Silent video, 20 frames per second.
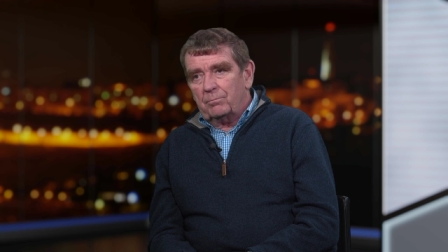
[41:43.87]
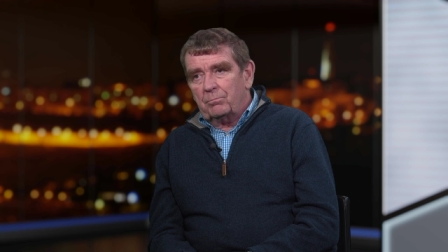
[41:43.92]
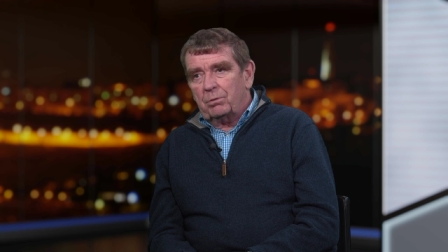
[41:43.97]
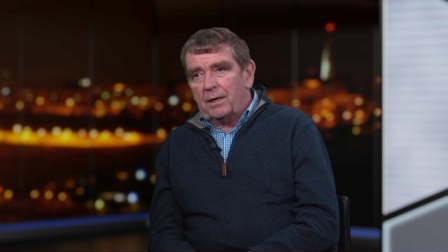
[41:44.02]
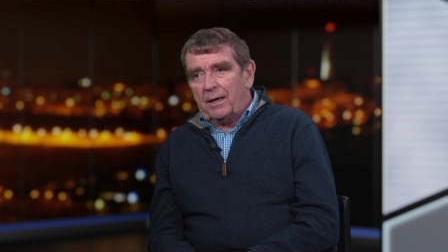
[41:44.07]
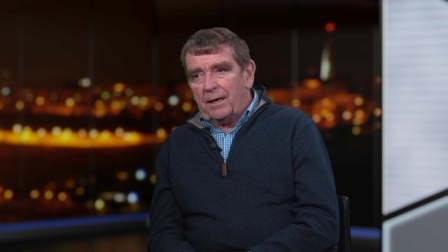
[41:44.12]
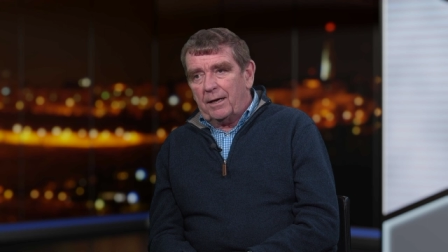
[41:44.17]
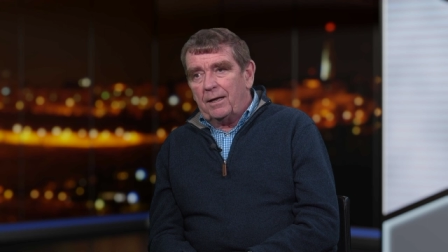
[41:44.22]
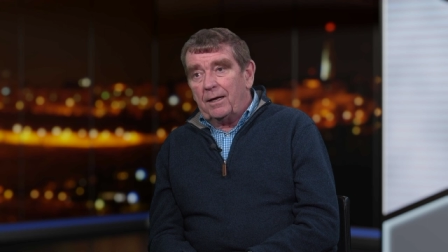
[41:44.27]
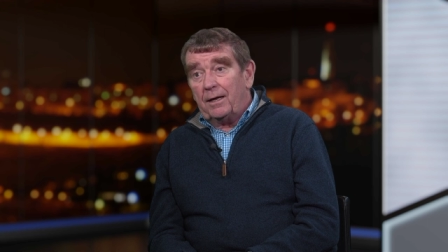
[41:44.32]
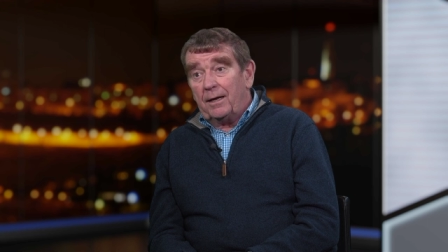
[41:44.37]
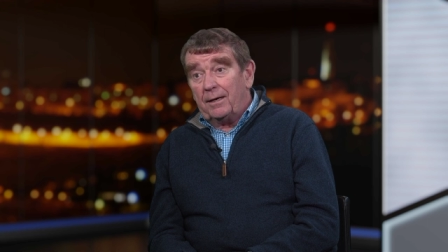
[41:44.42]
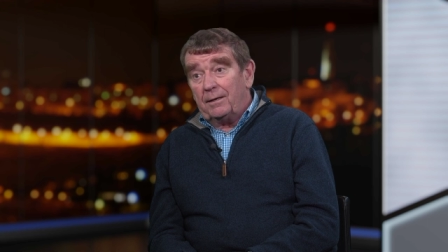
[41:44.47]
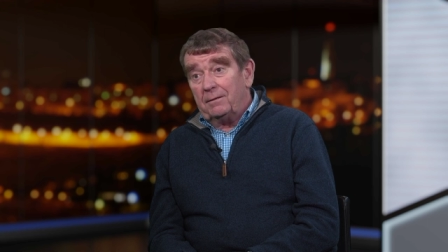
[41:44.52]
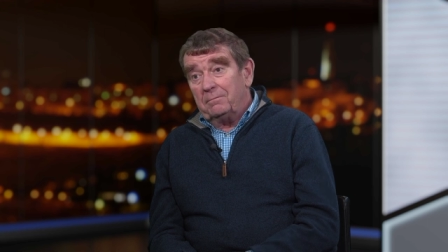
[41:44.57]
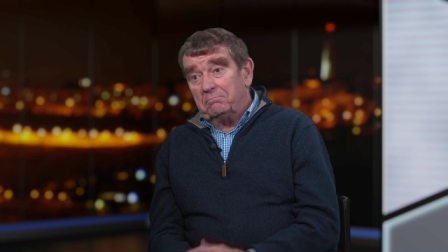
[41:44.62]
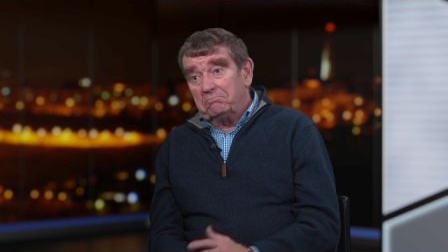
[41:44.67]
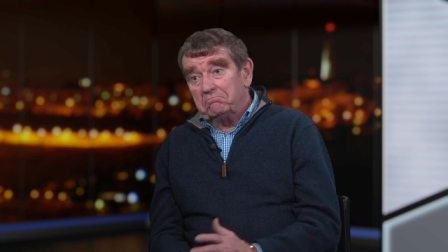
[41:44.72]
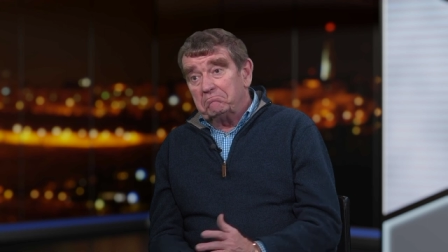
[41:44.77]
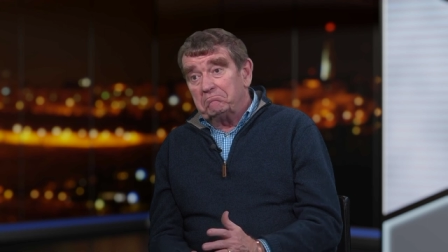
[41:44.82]
Plan
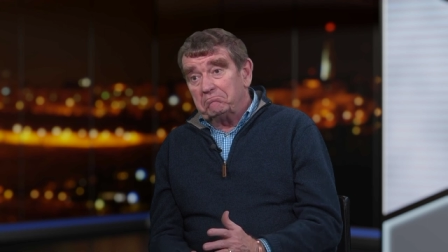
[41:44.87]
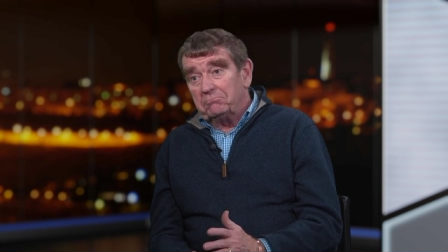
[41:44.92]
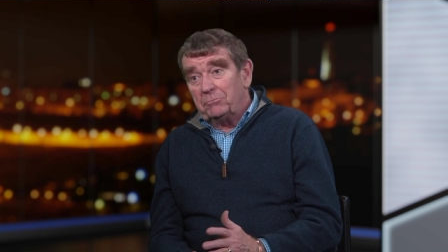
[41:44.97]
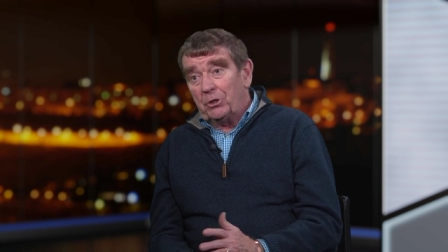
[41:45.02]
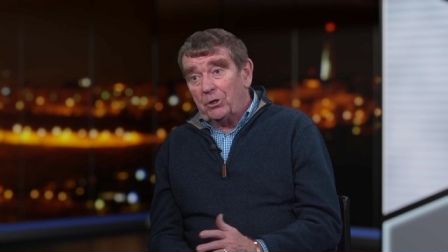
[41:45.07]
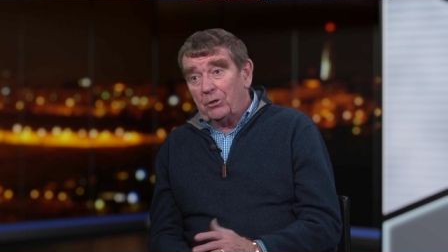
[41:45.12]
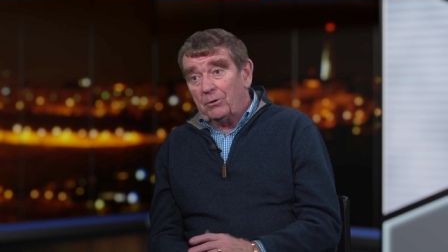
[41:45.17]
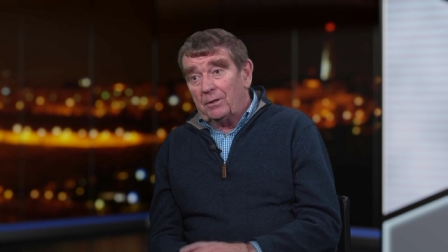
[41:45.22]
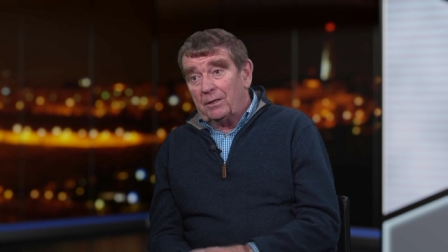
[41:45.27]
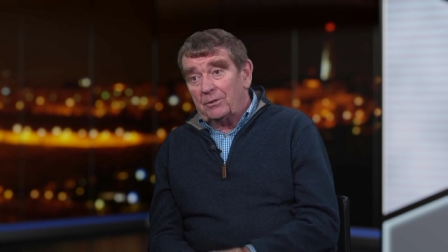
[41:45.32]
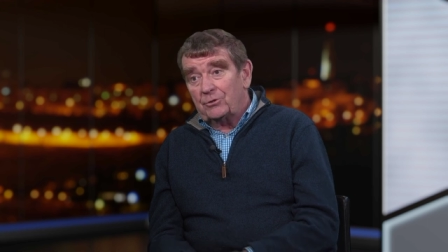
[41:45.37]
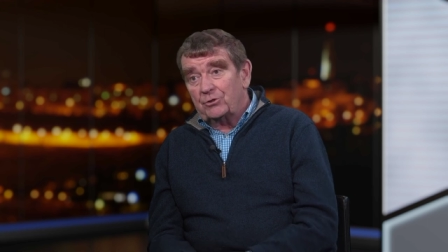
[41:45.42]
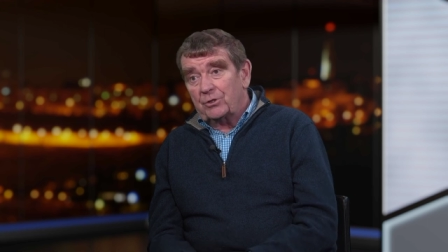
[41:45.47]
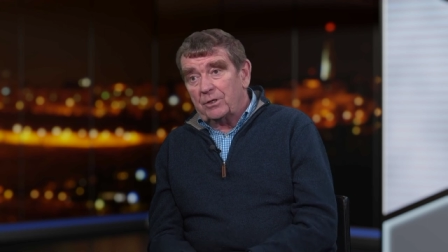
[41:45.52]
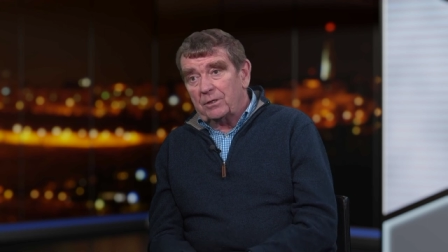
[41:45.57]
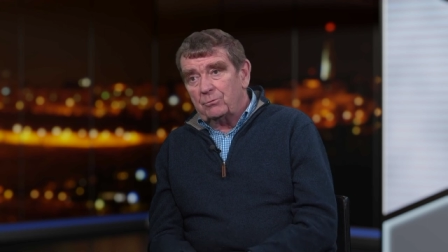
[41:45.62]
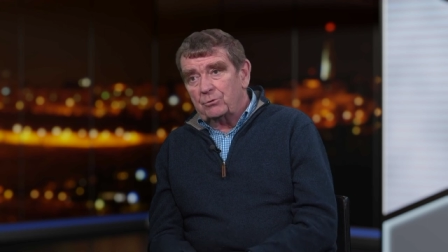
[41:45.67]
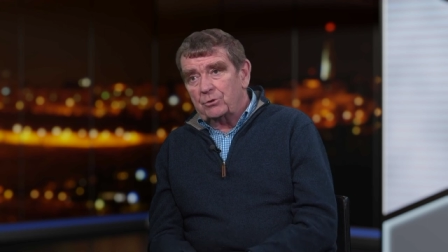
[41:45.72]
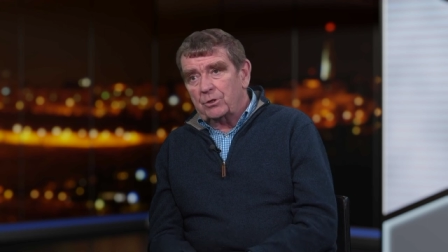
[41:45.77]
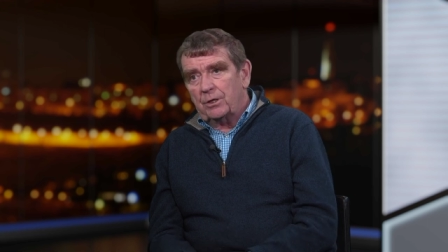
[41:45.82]
A, you know, had
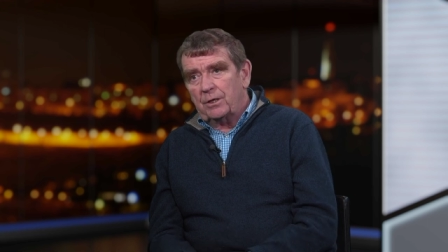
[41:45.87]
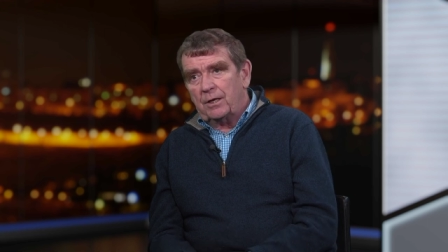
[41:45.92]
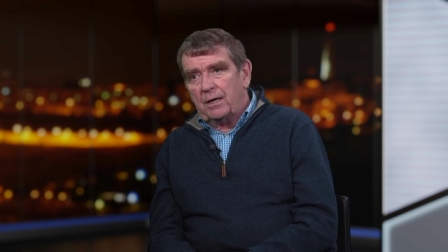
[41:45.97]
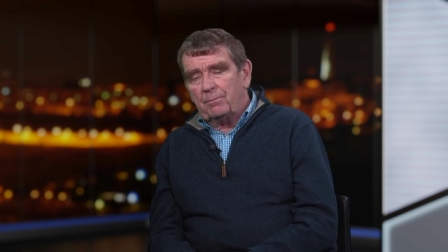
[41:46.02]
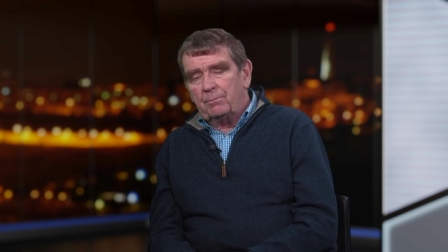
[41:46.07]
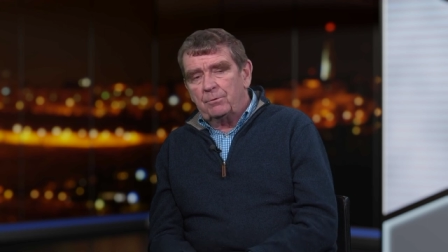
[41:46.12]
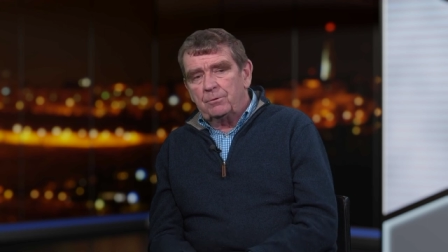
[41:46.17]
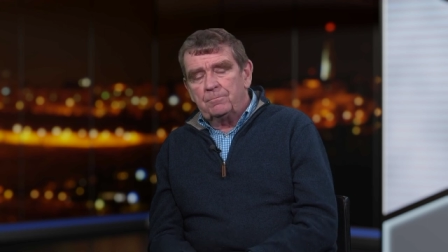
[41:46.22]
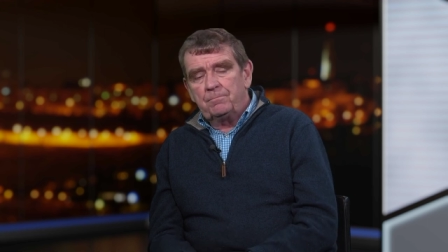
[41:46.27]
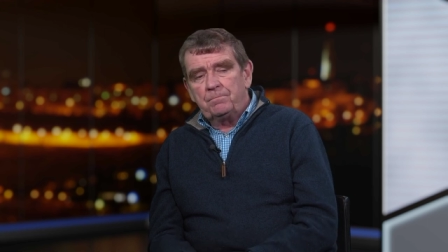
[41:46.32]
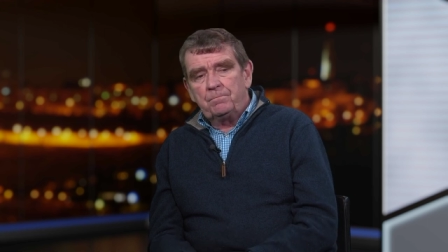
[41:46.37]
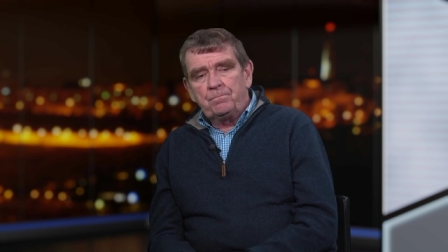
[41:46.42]
said it was going to happen.